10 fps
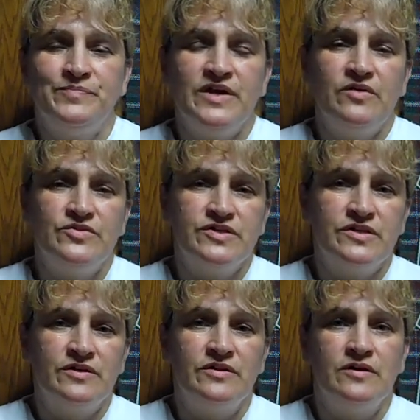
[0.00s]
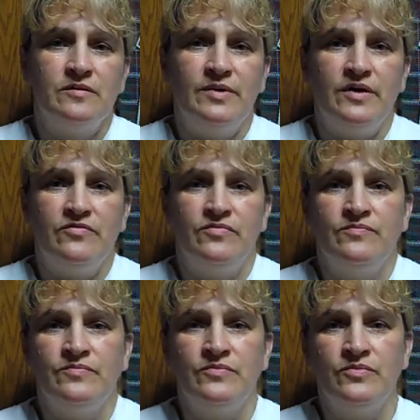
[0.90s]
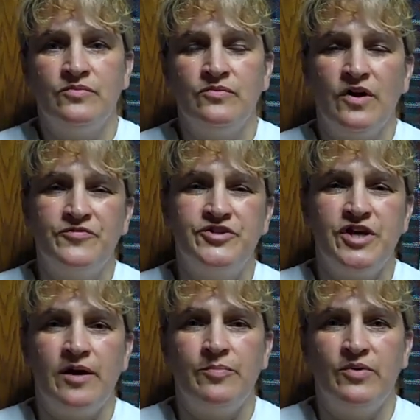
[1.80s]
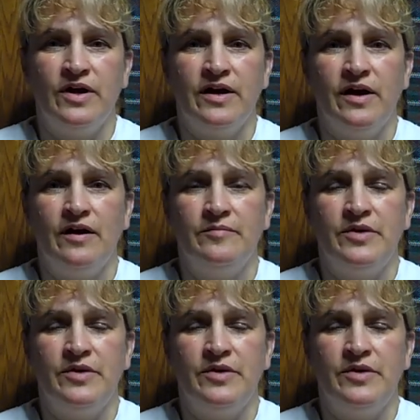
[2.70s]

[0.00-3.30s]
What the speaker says: He was in a little bit of rough shape when I got him.